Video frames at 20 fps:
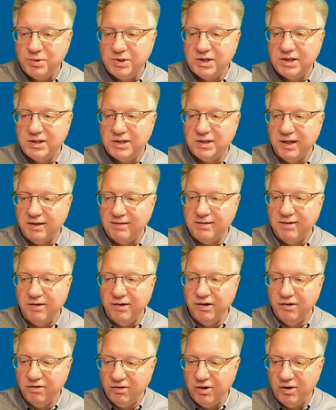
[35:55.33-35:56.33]
that tell you a
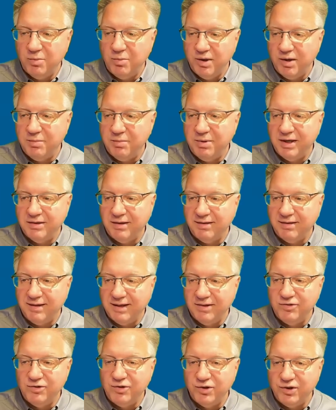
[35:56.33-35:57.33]
little bit about the
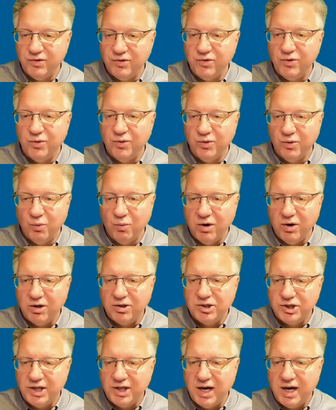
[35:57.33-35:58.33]
things you can do in the
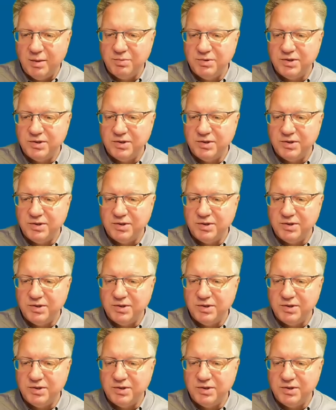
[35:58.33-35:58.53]
workshops.